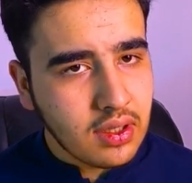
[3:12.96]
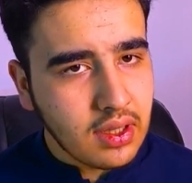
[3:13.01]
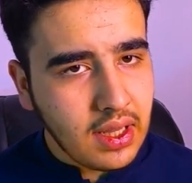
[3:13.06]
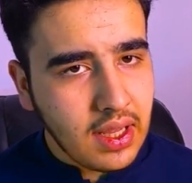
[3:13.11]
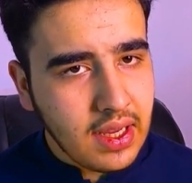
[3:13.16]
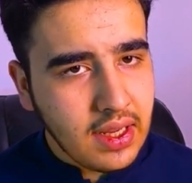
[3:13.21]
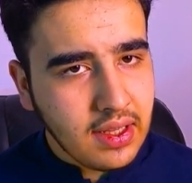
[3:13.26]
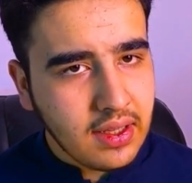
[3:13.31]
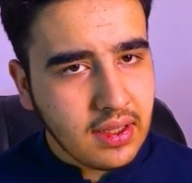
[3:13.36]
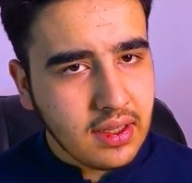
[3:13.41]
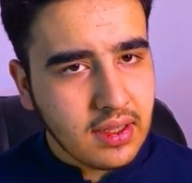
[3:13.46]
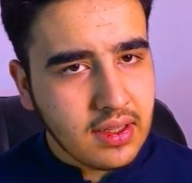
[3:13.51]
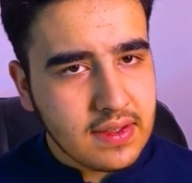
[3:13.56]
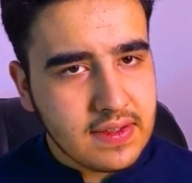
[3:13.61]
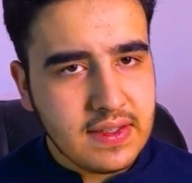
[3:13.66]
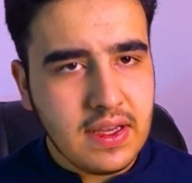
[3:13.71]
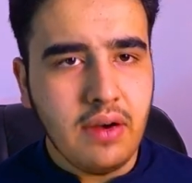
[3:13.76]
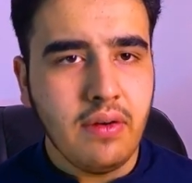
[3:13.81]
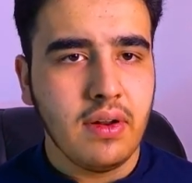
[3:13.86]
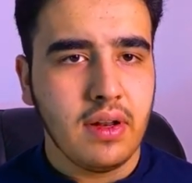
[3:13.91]
Like
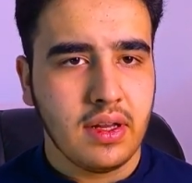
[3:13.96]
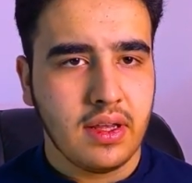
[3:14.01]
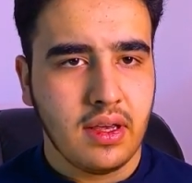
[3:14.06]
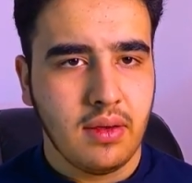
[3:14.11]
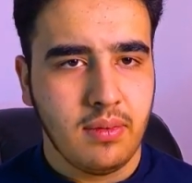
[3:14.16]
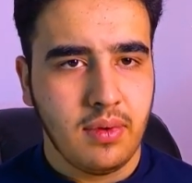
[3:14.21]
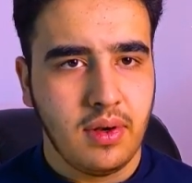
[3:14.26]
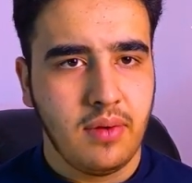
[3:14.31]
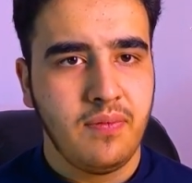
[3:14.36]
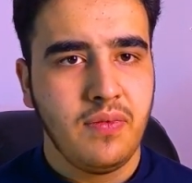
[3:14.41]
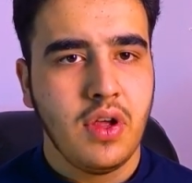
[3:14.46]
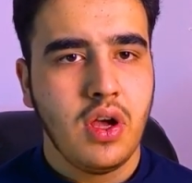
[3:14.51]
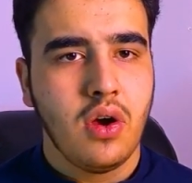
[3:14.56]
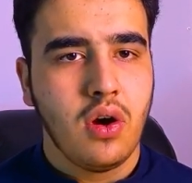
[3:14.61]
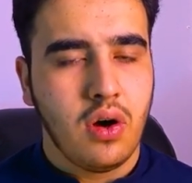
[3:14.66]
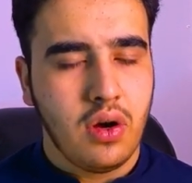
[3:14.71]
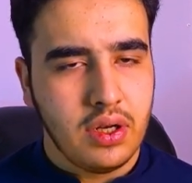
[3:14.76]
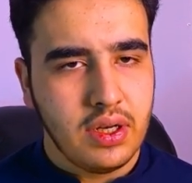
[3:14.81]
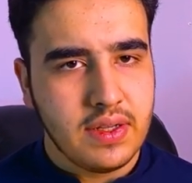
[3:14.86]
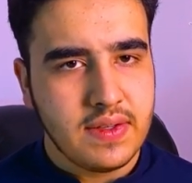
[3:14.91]
serial cable.
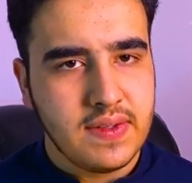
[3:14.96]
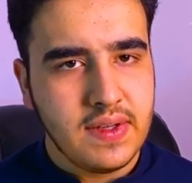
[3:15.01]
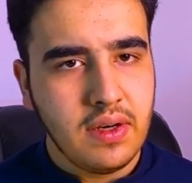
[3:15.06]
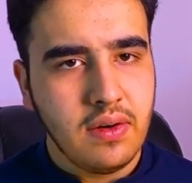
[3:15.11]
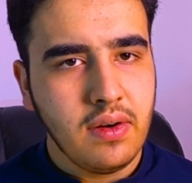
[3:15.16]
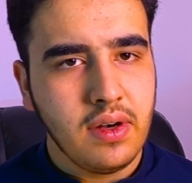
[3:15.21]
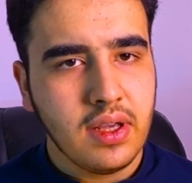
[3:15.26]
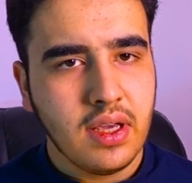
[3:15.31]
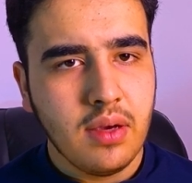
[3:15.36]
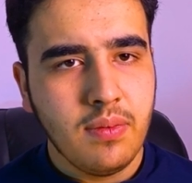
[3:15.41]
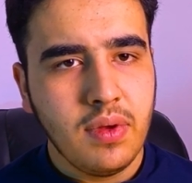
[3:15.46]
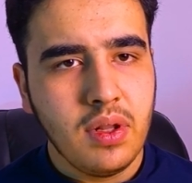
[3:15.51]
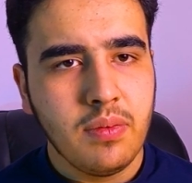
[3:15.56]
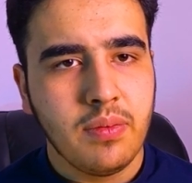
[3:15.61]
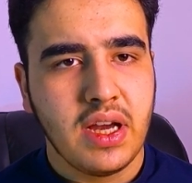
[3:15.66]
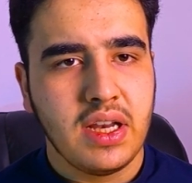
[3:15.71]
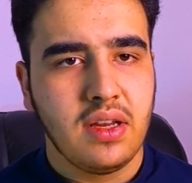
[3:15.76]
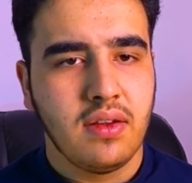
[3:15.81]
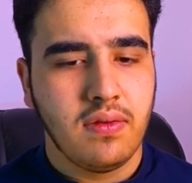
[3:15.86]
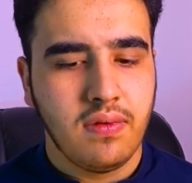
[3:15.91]
On the serial cable,
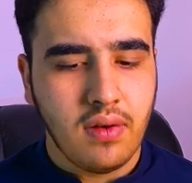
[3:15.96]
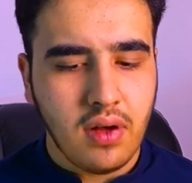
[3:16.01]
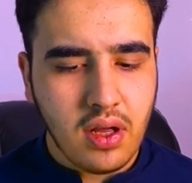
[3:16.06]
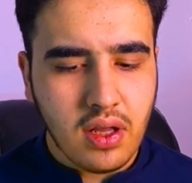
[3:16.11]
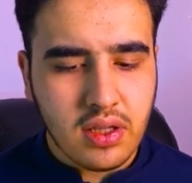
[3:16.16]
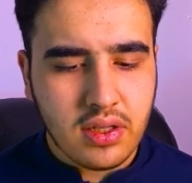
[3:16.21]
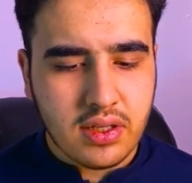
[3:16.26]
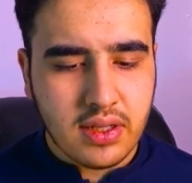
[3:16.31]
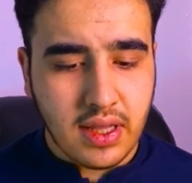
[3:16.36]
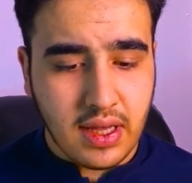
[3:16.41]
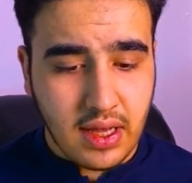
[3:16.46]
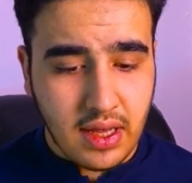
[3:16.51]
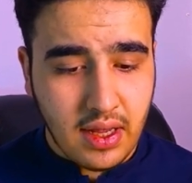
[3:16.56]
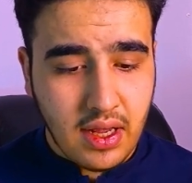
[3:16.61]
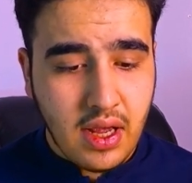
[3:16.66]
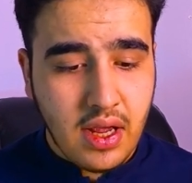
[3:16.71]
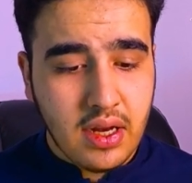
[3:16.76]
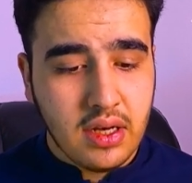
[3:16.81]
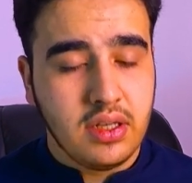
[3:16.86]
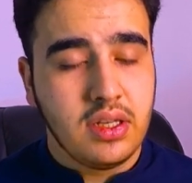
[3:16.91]
by default, the
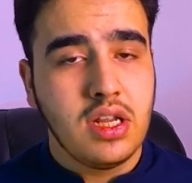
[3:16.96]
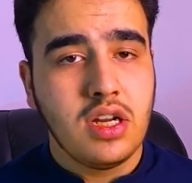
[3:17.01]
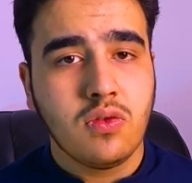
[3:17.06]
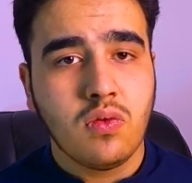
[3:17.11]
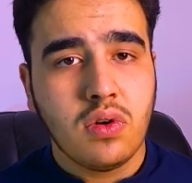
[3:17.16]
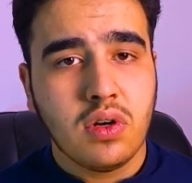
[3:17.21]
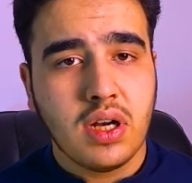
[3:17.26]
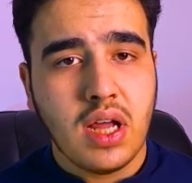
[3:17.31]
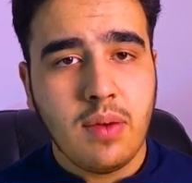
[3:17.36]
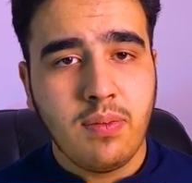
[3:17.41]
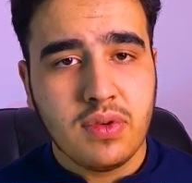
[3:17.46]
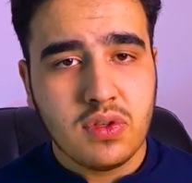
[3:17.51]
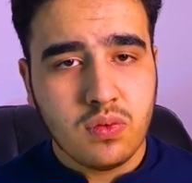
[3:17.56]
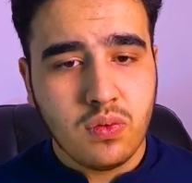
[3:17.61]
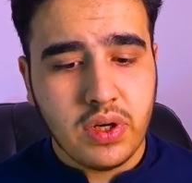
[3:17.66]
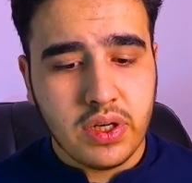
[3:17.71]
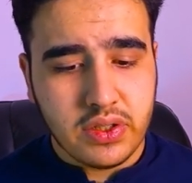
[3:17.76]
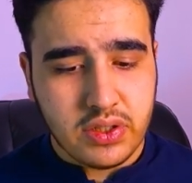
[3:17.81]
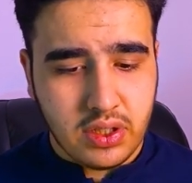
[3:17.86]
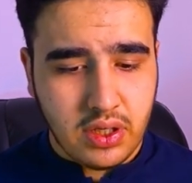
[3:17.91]
network type is
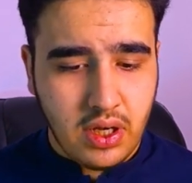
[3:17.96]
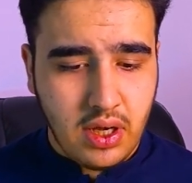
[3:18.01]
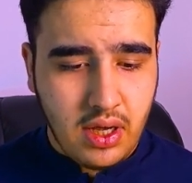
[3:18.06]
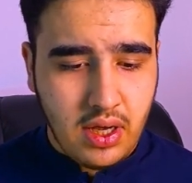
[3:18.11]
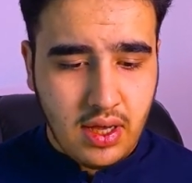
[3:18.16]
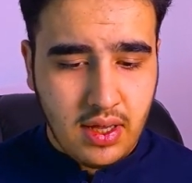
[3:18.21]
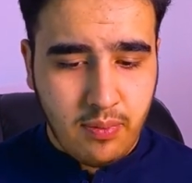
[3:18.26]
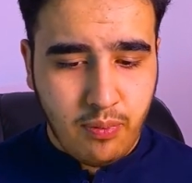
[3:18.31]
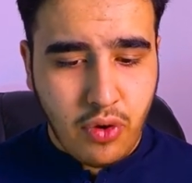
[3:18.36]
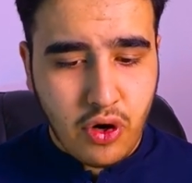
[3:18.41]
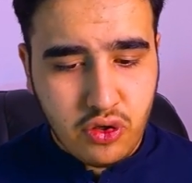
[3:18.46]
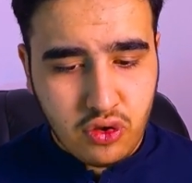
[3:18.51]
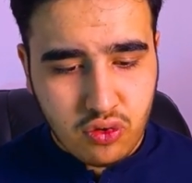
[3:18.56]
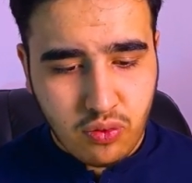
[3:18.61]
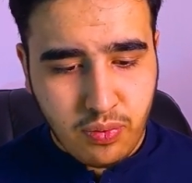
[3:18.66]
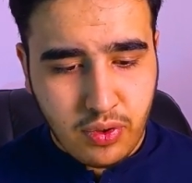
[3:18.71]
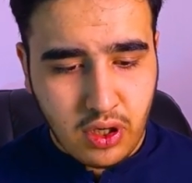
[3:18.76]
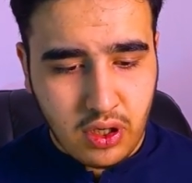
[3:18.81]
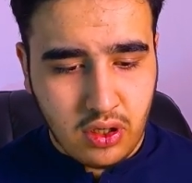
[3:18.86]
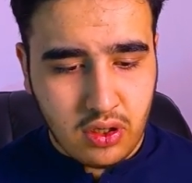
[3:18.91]
what?
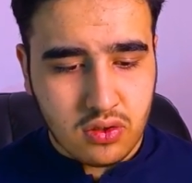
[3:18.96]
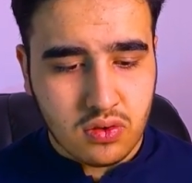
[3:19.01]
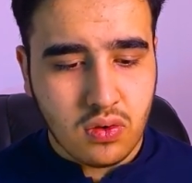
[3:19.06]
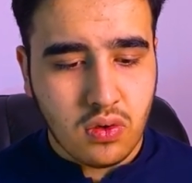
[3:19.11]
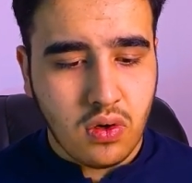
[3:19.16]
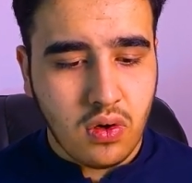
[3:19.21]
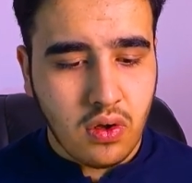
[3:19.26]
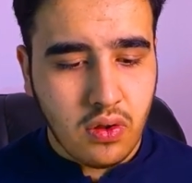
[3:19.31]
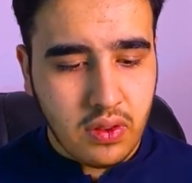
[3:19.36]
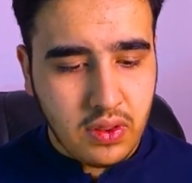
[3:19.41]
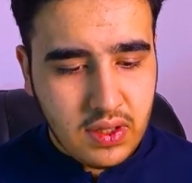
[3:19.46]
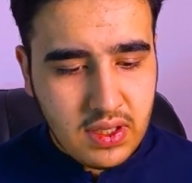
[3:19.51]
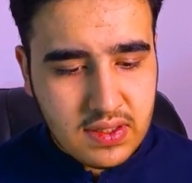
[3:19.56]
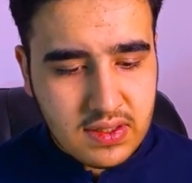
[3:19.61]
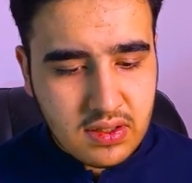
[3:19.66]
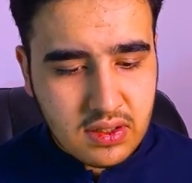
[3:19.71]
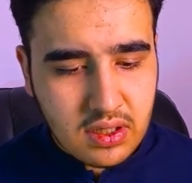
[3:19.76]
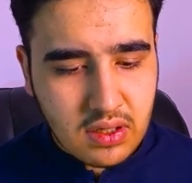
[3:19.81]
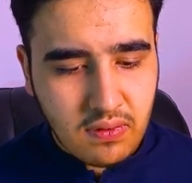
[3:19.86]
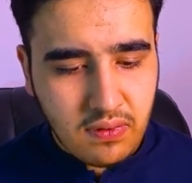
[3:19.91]
Point-to-point. So on
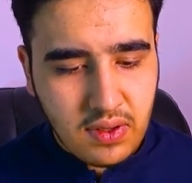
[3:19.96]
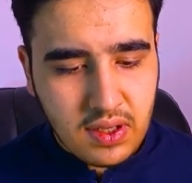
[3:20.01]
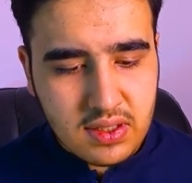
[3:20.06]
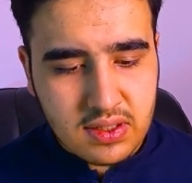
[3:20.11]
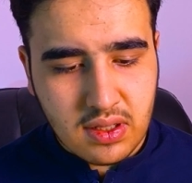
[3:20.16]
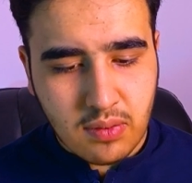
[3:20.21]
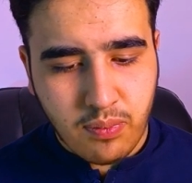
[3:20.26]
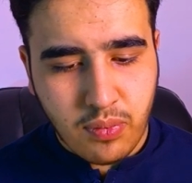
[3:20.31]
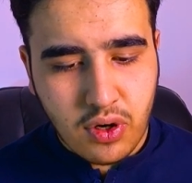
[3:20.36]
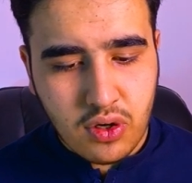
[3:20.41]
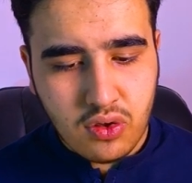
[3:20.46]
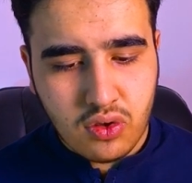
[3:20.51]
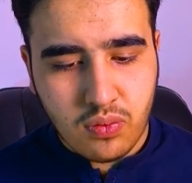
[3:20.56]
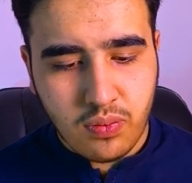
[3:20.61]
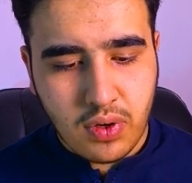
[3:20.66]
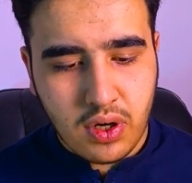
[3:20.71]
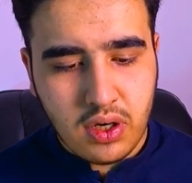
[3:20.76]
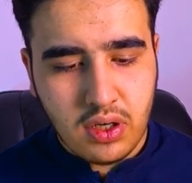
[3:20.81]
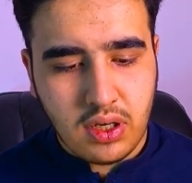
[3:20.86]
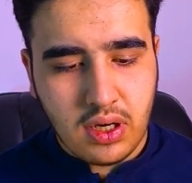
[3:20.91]
these interface, the
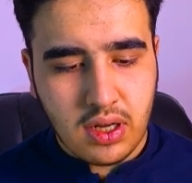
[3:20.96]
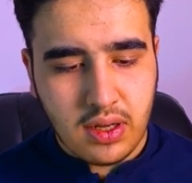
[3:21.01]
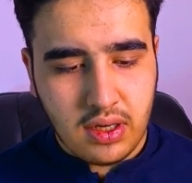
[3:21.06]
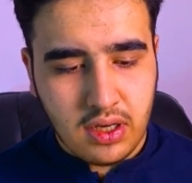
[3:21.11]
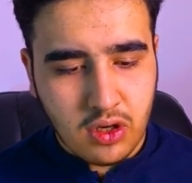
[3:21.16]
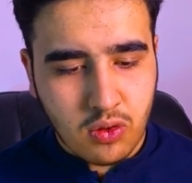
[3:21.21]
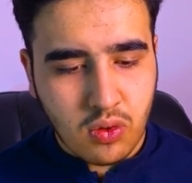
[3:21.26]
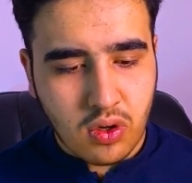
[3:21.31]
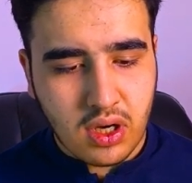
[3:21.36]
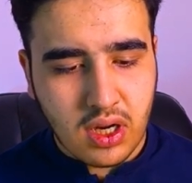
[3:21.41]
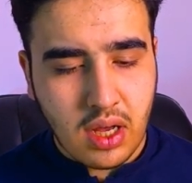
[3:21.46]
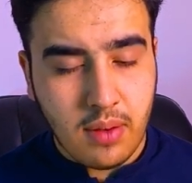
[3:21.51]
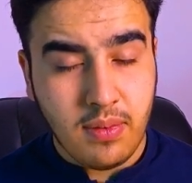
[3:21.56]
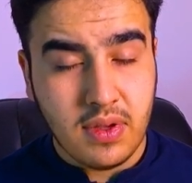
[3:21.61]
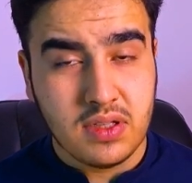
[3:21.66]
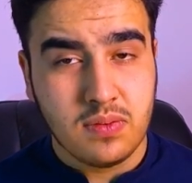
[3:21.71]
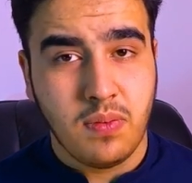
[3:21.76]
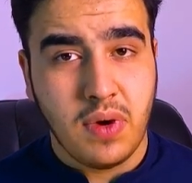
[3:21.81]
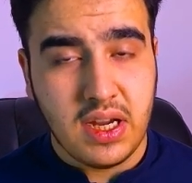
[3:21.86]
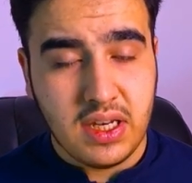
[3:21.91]
point-to-point network
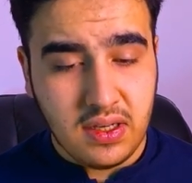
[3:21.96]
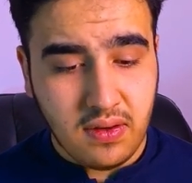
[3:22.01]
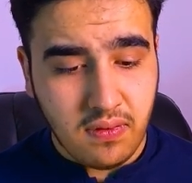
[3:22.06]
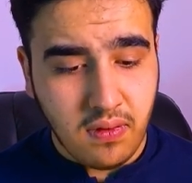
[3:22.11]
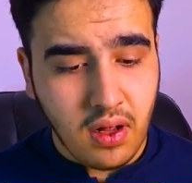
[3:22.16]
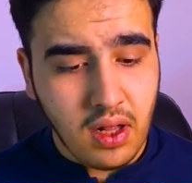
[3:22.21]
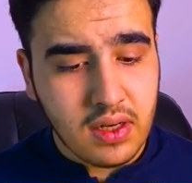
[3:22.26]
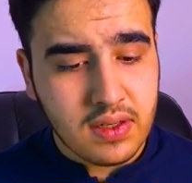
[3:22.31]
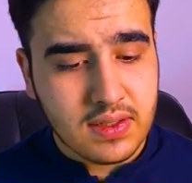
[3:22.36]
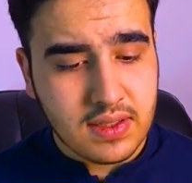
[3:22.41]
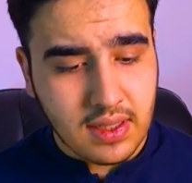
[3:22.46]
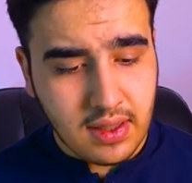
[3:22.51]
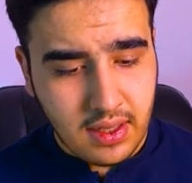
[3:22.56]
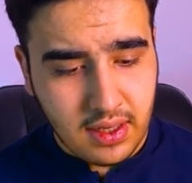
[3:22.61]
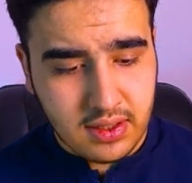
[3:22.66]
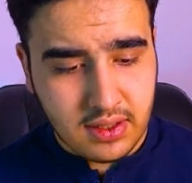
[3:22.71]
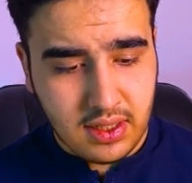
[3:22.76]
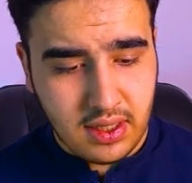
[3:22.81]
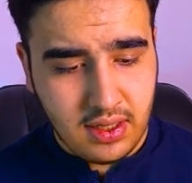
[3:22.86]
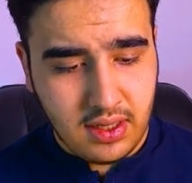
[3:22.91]
type is by default
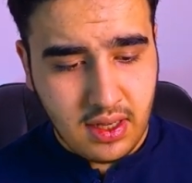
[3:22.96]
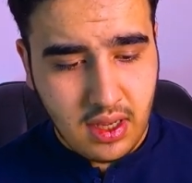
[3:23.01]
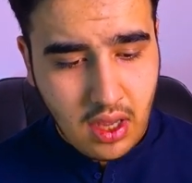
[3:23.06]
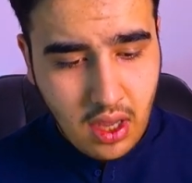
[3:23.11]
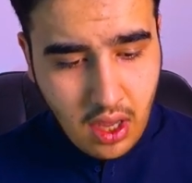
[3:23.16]
selected.